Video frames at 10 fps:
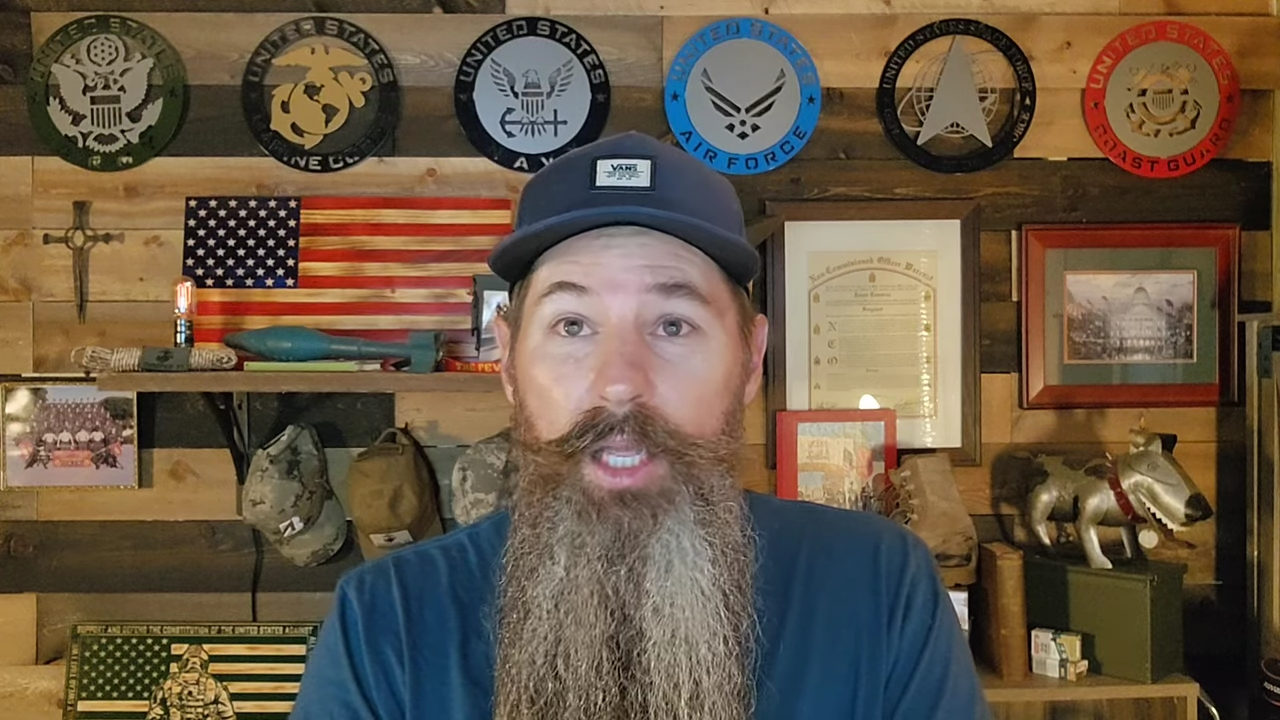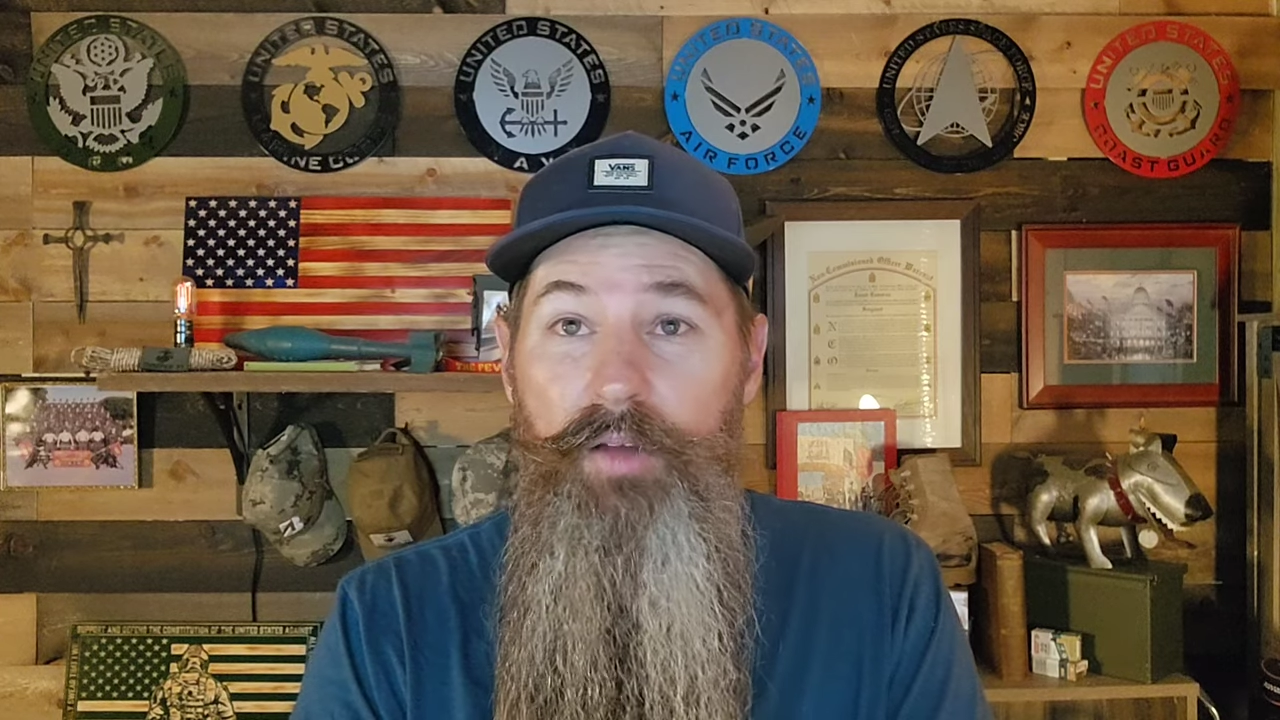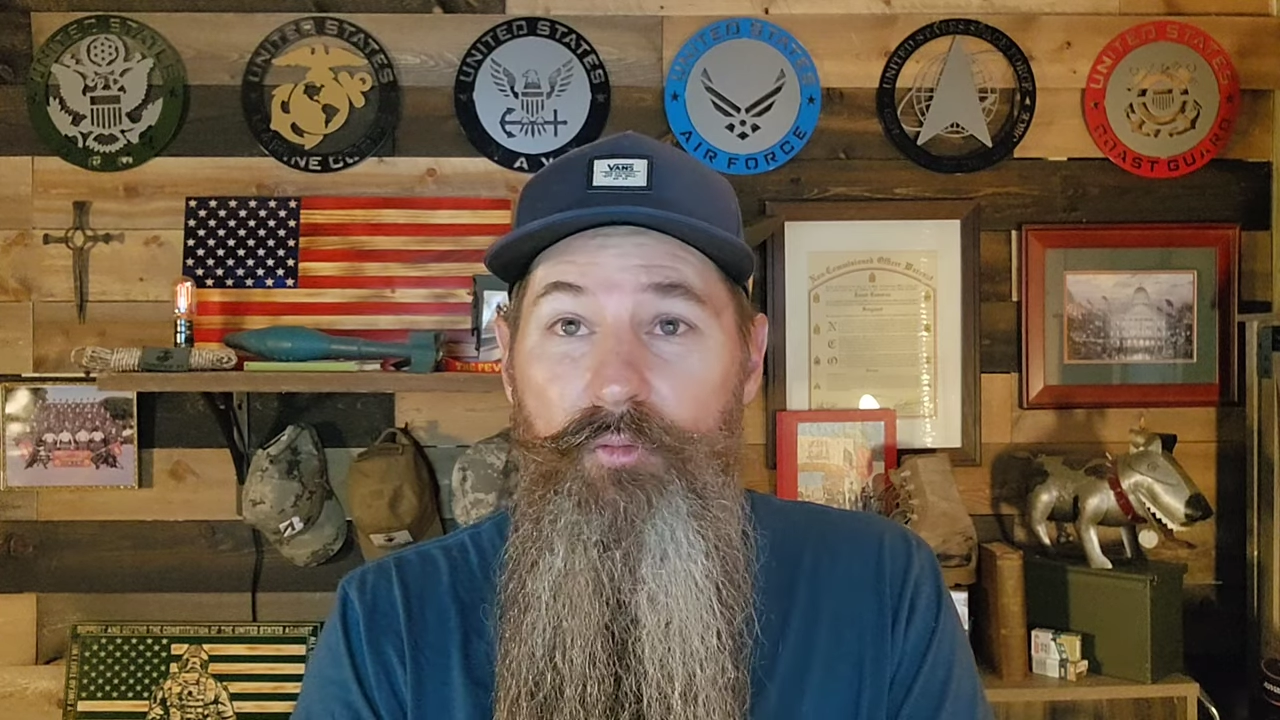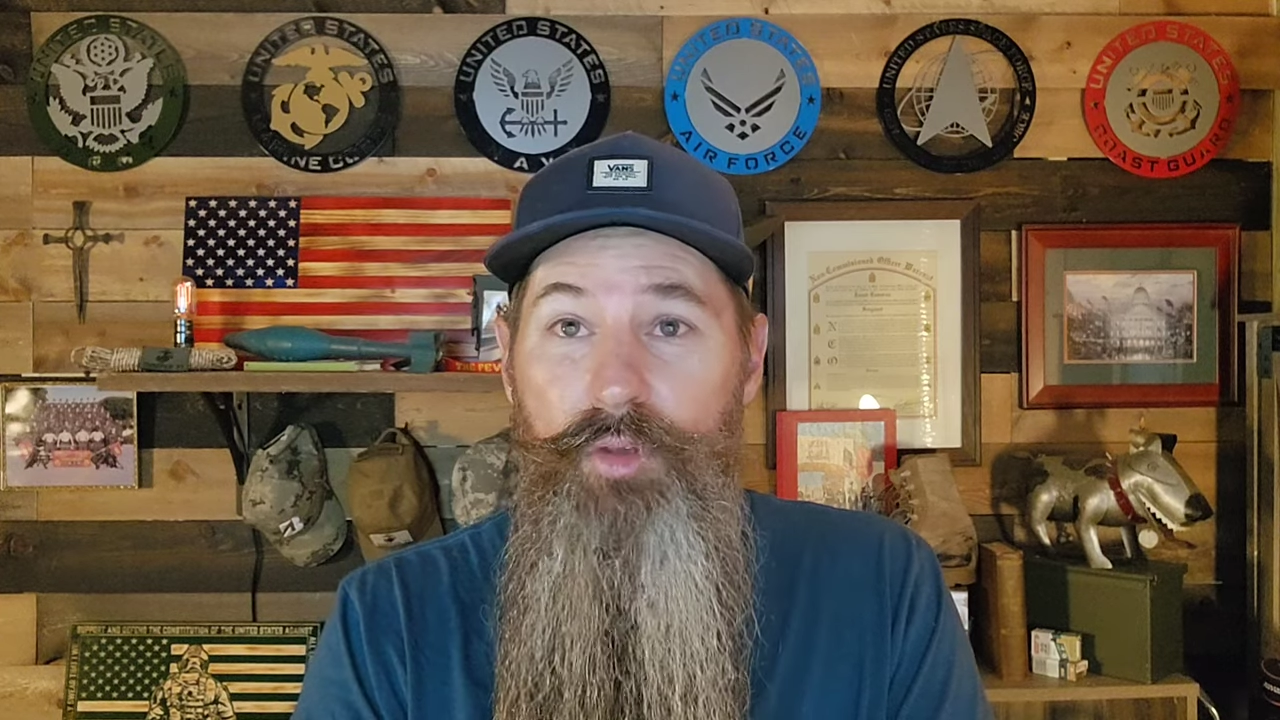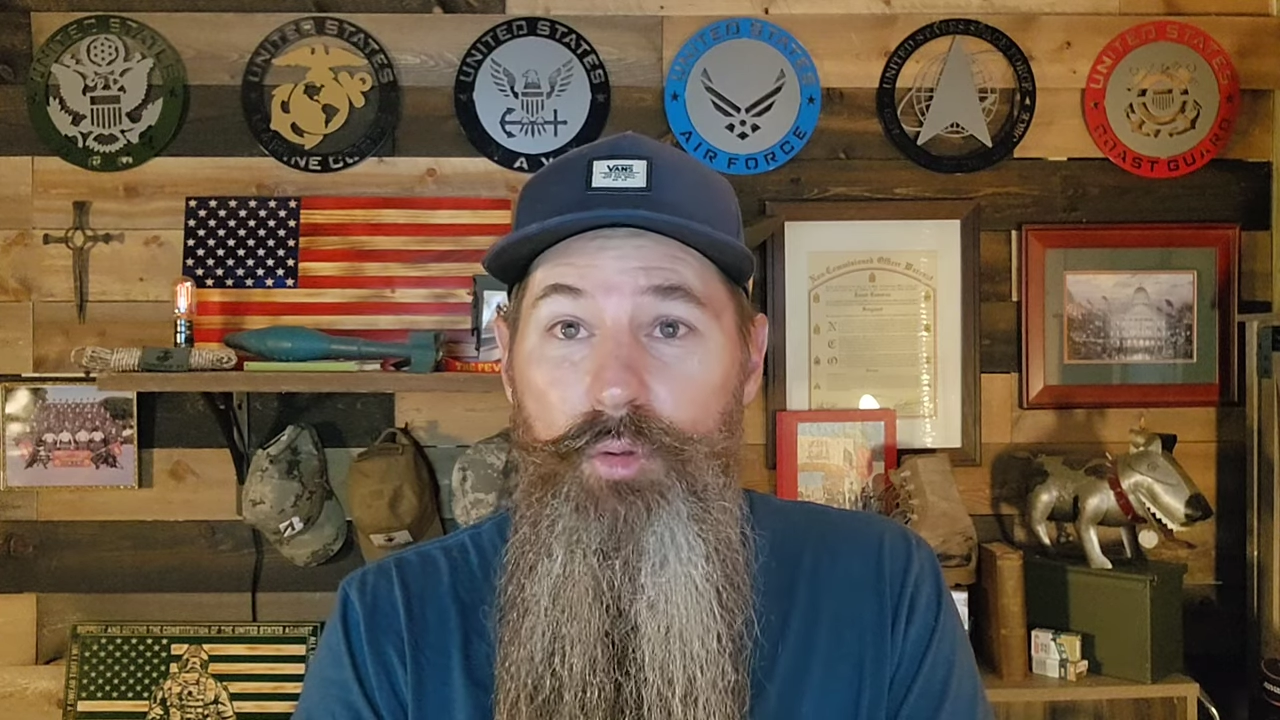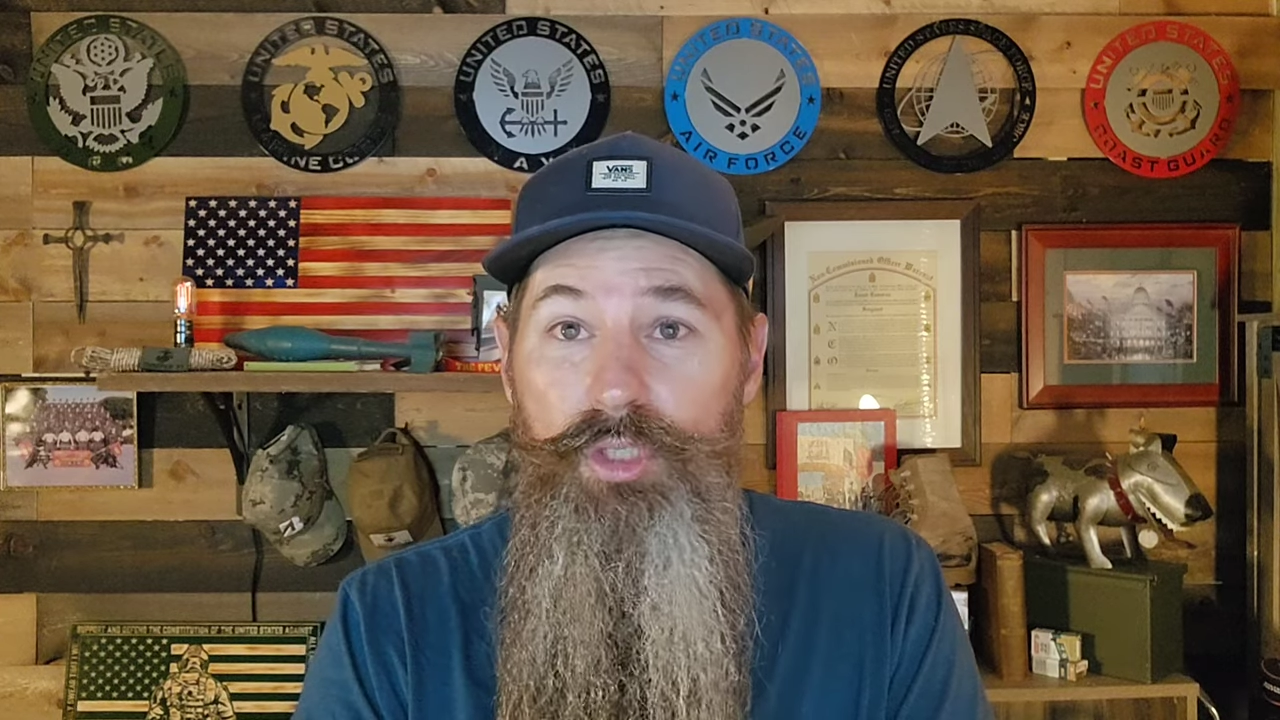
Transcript: if you